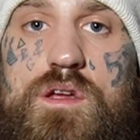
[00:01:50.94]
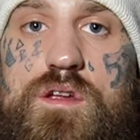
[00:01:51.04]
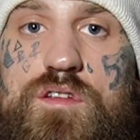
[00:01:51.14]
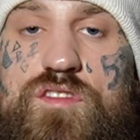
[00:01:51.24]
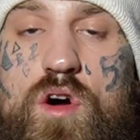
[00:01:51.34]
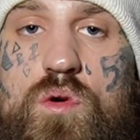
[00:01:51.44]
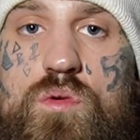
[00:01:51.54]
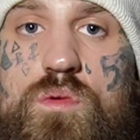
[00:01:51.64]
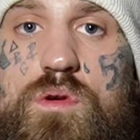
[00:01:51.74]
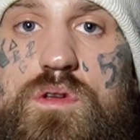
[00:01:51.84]

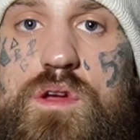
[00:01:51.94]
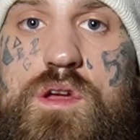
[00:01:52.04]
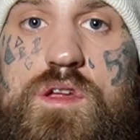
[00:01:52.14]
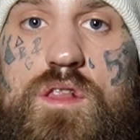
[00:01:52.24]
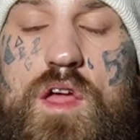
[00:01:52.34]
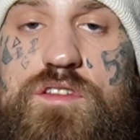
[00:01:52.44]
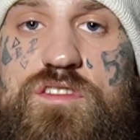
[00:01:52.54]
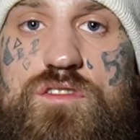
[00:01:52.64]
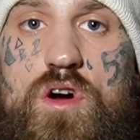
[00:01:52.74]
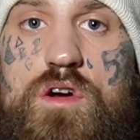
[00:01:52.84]
So let's
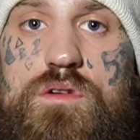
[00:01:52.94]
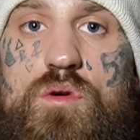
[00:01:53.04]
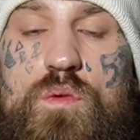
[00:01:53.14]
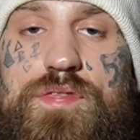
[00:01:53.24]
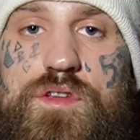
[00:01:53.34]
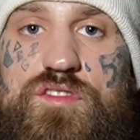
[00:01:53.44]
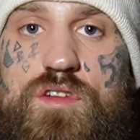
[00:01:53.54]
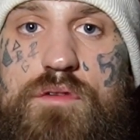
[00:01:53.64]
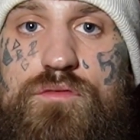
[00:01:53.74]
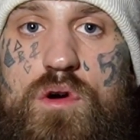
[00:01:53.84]
start with the
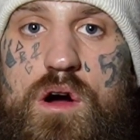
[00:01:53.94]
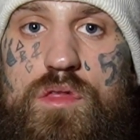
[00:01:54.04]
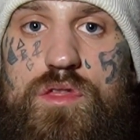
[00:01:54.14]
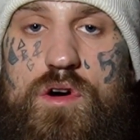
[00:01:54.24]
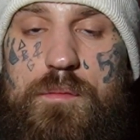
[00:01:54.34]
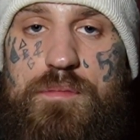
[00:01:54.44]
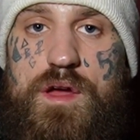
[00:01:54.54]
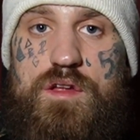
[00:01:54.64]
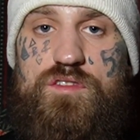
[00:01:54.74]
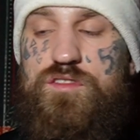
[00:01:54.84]
Sephiroth
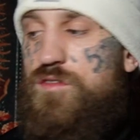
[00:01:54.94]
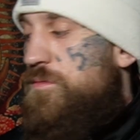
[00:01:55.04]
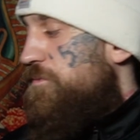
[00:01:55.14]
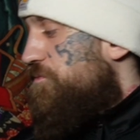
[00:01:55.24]
abyss.